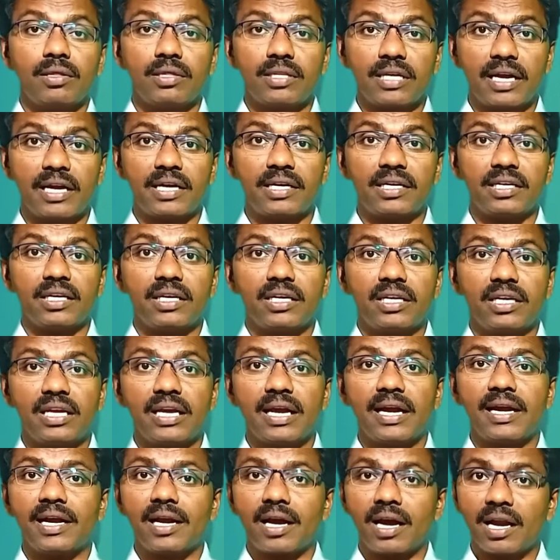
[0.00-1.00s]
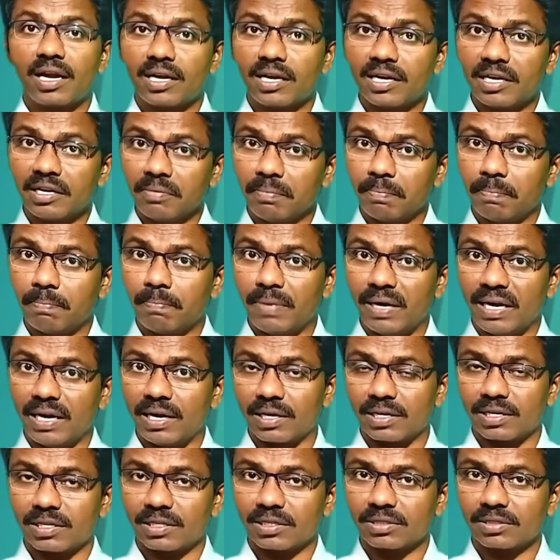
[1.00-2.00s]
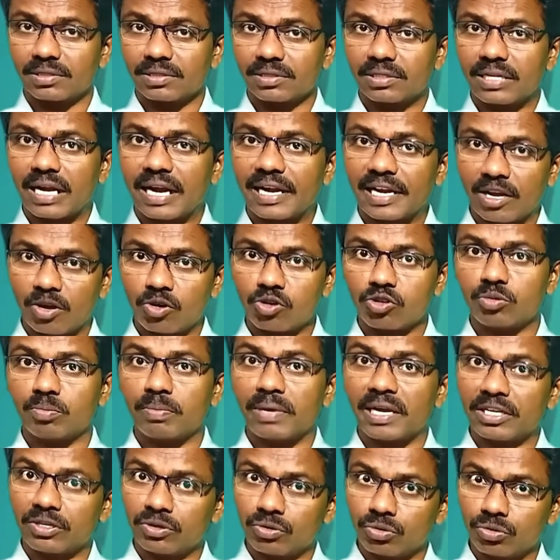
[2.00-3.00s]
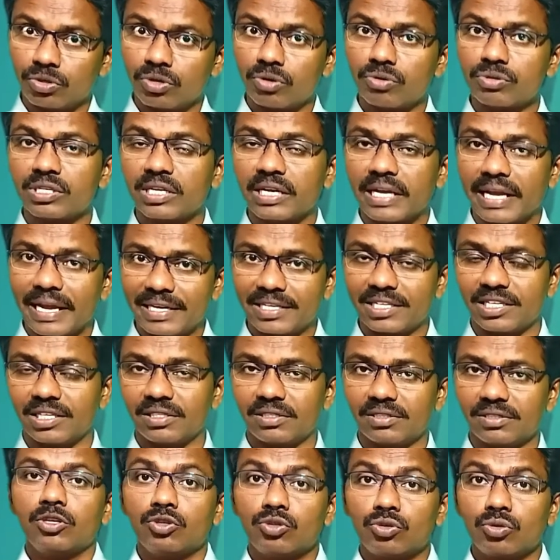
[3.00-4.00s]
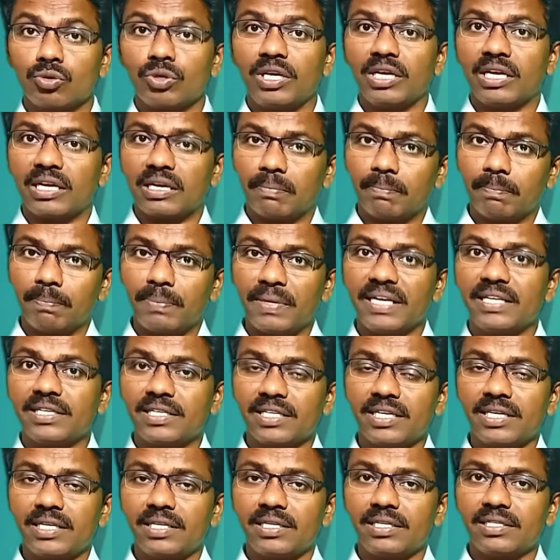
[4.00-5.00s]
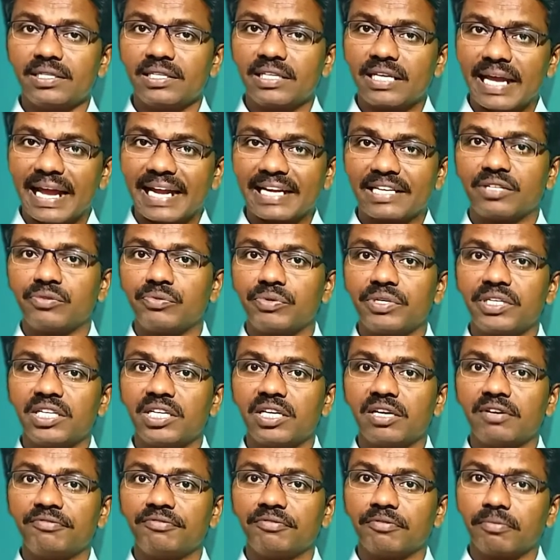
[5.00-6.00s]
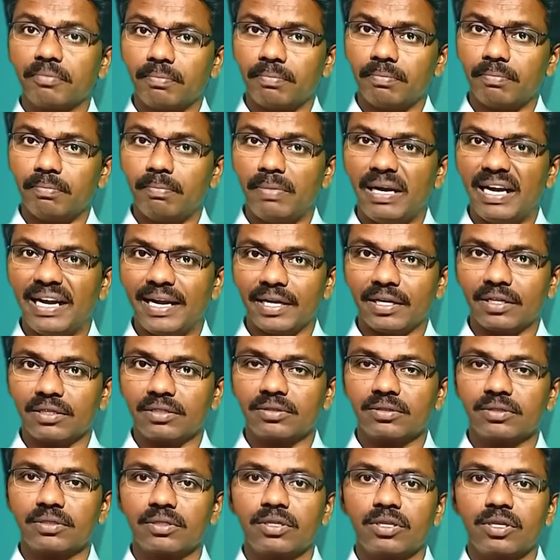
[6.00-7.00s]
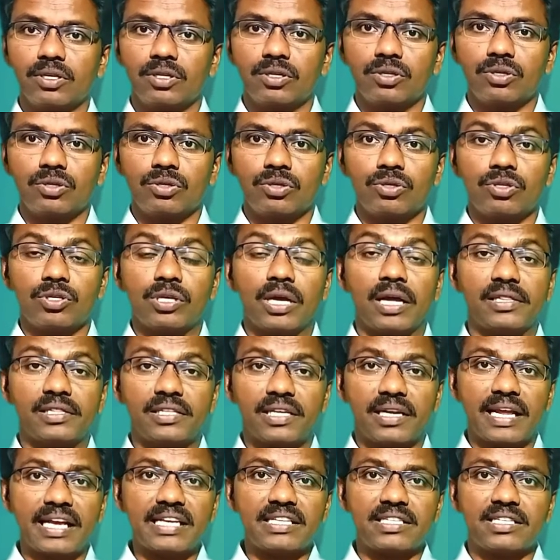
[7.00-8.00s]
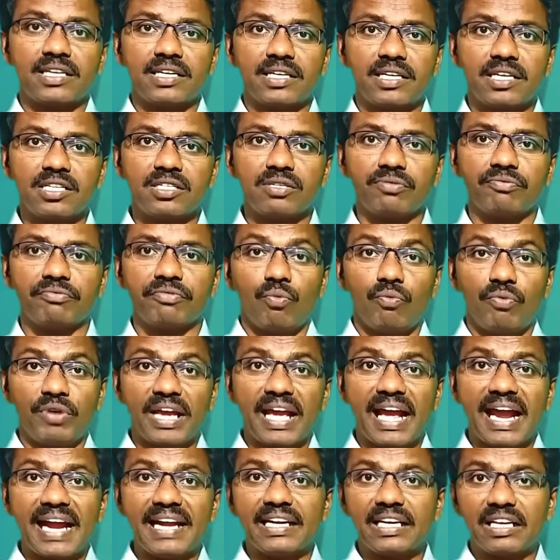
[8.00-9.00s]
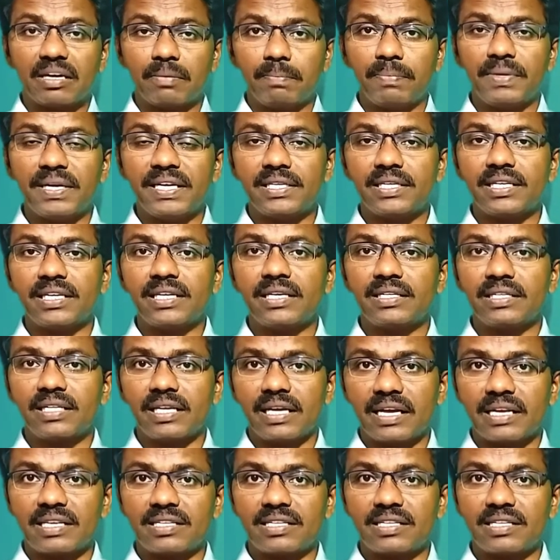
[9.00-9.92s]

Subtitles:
that he had already built that house by 2018. So he completed the activity of building. And the next sentence, we had completed the